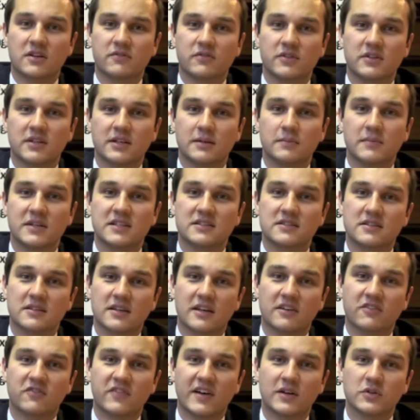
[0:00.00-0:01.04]
everything means that
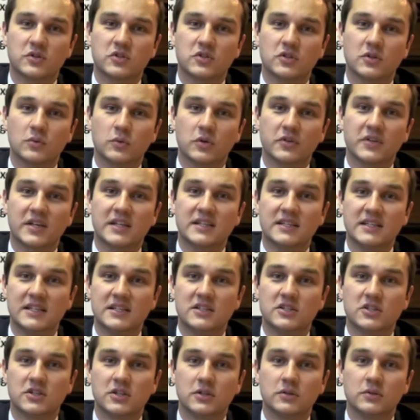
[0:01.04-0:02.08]
they fail to do what they need
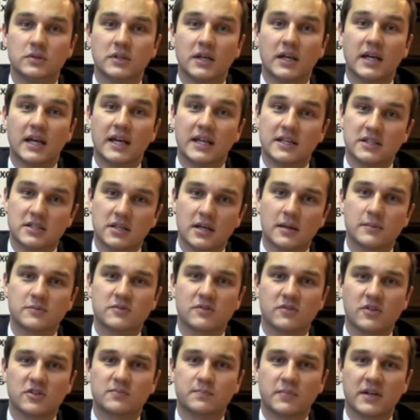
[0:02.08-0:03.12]
to do in terms
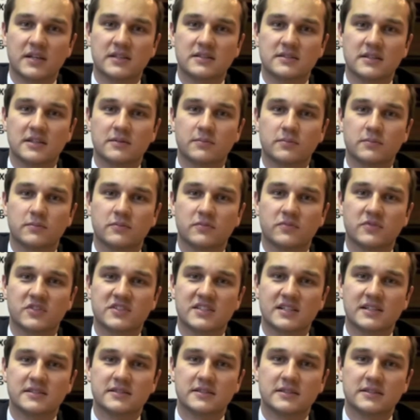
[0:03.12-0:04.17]
of those basic
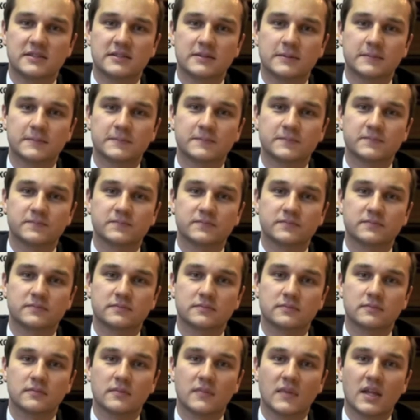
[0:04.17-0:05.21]
facilities.
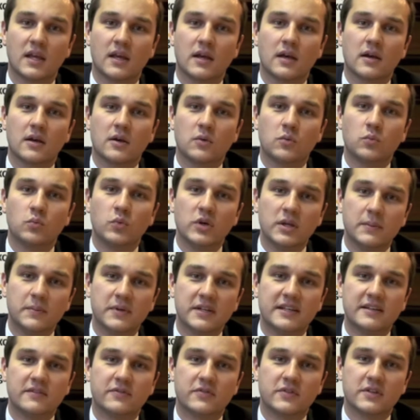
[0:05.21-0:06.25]
We
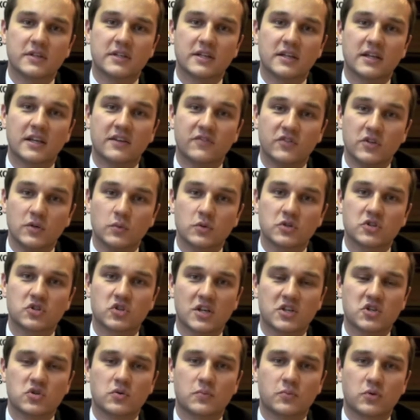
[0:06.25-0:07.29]
believe that if you want to
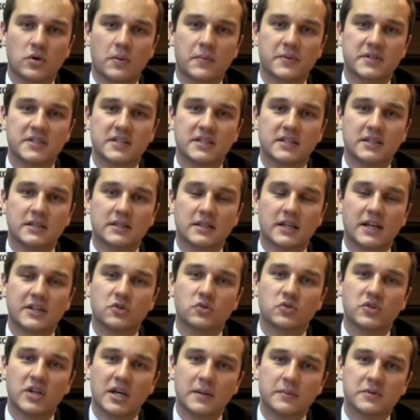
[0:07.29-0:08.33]
change your property and
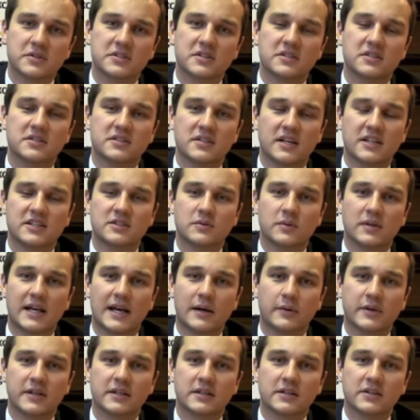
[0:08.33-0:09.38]
your neighbours are content to
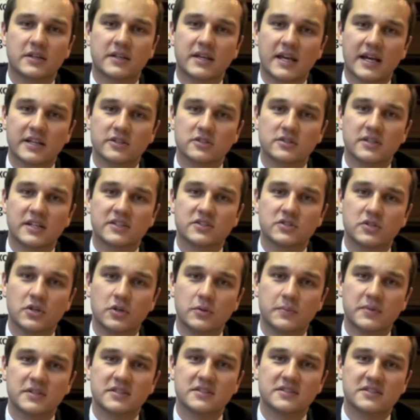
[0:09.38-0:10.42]
allow it, the council has
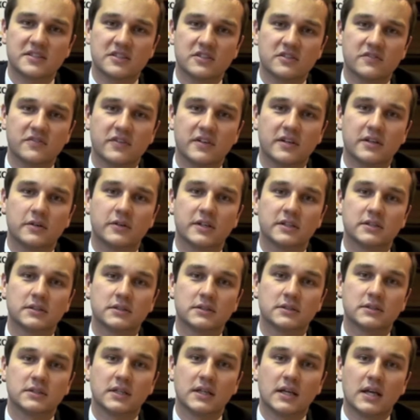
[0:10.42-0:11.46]
no business interfering.
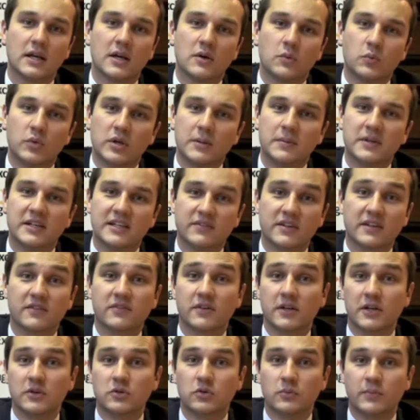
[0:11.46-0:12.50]
We believe that if
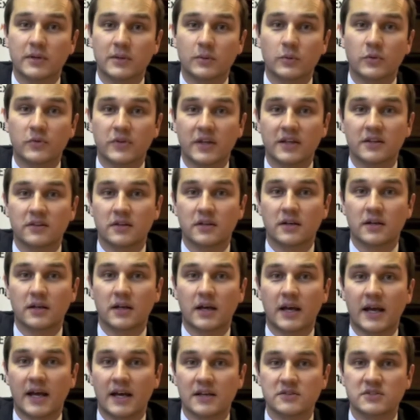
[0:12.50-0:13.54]
local people think that
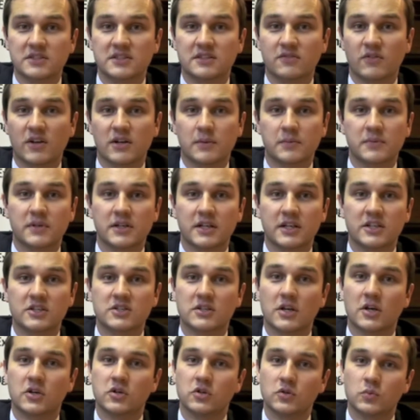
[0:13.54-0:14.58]
a housing development is
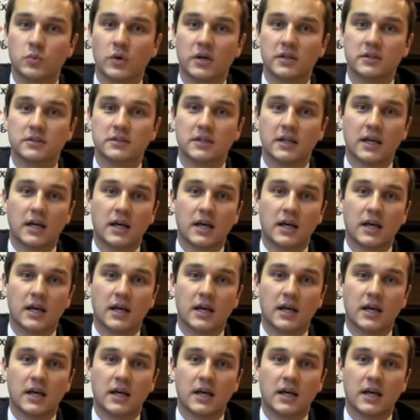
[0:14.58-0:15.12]
a good one